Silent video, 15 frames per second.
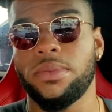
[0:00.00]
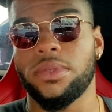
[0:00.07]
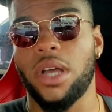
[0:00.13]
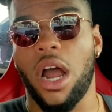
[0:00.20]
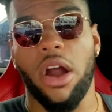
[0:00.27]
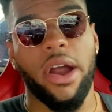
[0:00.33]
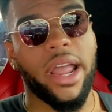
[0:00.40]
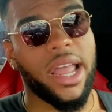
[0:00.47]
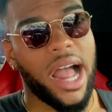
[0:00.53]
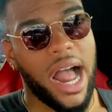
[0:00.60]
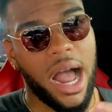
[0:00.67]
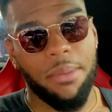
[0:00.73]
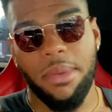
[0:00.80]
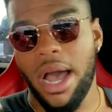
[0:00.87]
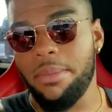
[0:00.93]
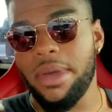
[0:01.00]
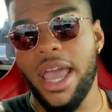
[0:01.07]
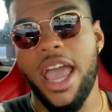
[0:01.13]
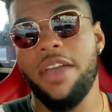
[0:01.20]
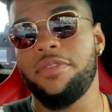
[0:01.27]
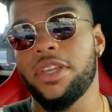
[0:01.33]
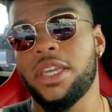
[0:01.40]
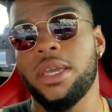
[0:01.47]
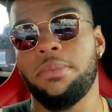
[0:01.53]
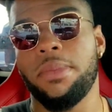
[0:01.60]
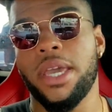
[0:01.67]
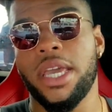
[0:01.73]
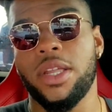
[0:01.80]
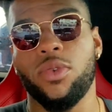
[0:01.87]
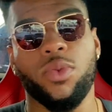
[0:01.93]
All right, I'm an advocate,
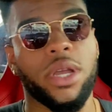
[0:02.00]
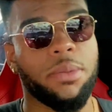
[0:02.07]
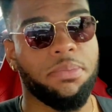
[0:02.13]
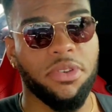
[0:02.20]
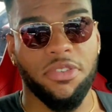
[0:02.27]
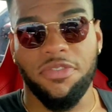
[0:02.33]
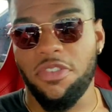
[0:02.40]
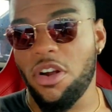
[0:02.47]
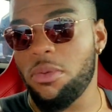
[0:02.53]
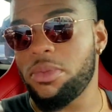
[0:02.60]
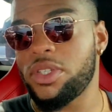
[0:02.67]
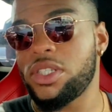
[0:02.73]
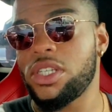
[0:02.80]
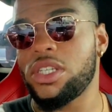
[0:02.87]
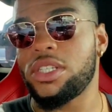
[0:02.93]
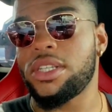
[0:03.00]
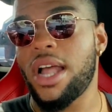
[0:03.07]
man, Red Pill Pharmacist.